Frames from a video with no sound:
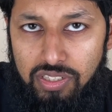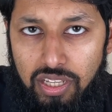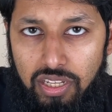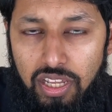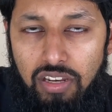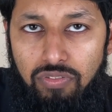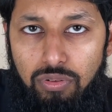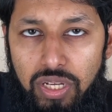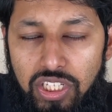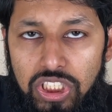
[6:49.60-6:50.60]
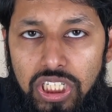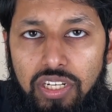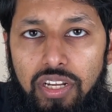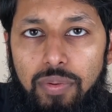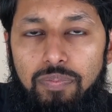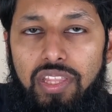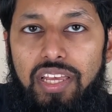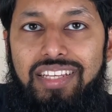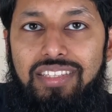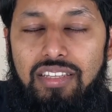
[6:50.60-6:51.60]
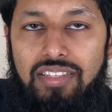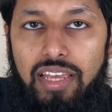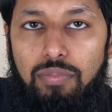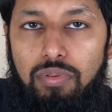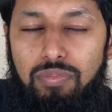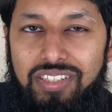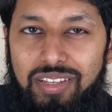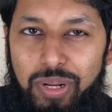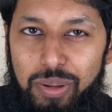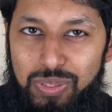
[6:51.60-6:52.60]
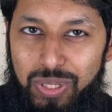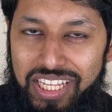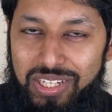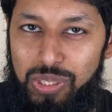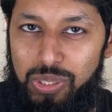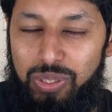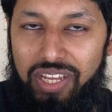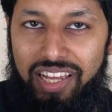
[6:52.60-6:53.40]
the information is the same, because sometimes what they do,